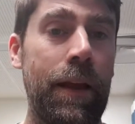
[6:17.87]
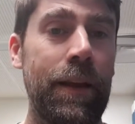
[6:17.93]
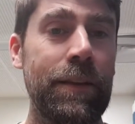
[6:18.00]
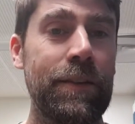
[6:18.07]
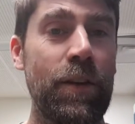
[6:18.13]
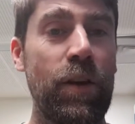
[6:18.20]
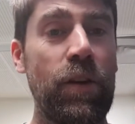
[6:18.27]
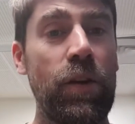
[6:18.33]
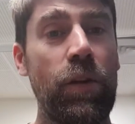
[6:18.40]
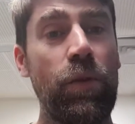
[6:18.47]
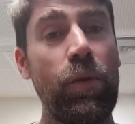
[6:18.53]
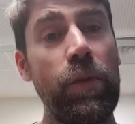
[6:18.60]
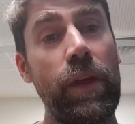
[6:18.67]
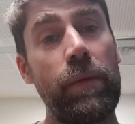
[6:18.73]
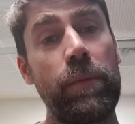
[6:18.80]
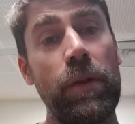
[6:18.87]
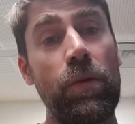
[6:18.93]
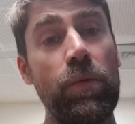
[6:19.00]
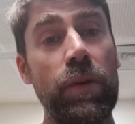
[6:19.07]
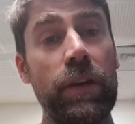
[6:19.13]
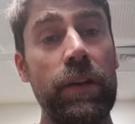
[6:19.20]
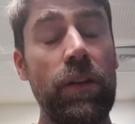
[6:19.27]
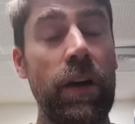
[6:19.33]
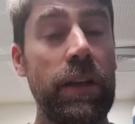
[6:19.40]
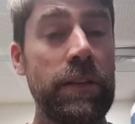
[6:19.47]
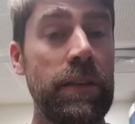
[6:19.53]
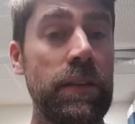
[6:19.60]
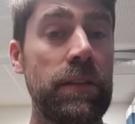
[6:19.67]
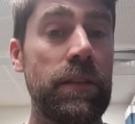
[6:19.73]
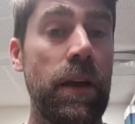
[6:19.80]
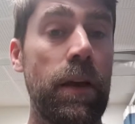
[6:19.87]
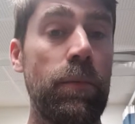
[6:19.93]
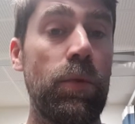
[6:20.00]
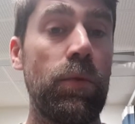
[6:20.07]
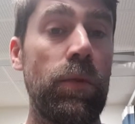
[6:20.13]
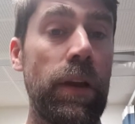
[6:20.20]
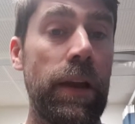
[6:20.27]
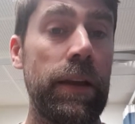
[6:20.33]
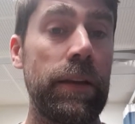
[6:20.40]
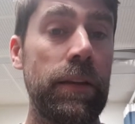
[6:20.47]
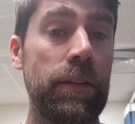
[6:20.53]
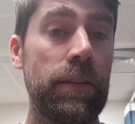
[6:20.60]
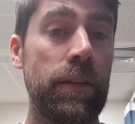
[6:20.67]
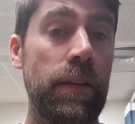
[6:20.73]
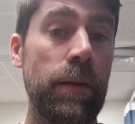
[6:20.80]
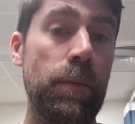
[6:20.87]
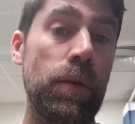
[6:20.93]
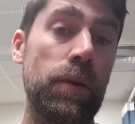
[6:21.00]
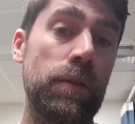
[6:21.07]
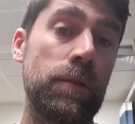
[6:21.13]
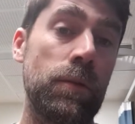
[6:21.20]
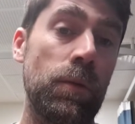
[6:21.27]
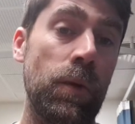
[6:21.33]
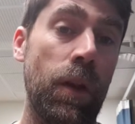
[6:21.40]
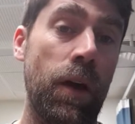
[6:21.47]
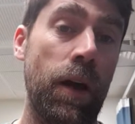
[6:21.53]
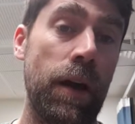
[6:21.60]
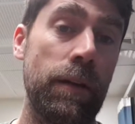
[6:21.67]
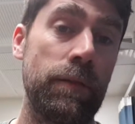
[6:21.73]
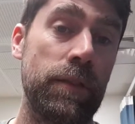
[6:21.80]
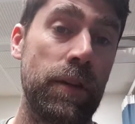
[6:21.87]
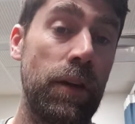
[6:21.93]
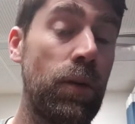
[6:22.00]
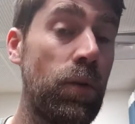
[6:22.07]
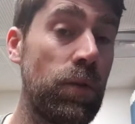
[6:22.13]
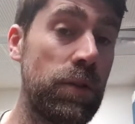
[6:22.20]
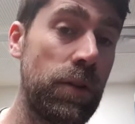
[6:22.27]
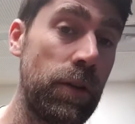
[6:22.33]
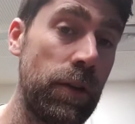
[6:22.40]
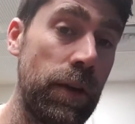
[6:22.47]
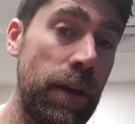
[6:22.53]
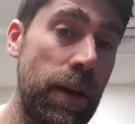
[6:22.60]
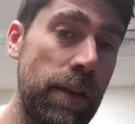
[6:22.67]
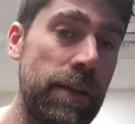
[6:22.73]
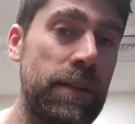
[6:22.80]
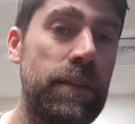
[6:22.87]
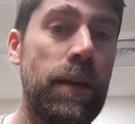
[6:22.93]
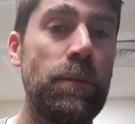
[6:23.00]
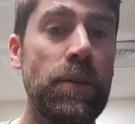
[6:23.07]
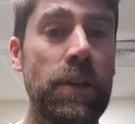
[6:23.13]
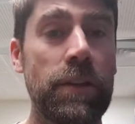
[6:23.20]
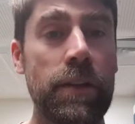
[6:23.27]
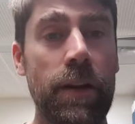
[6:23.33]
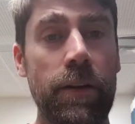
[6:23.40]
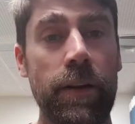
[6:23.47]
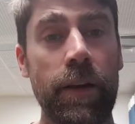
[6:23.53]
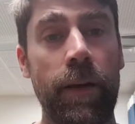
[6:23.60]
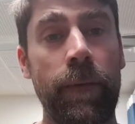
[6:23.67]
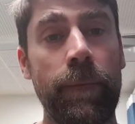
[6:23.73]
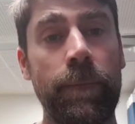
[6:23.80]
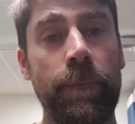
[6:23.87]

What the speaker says: So I thought that'd be a really nice example relating it to their personal lives and also another subject area.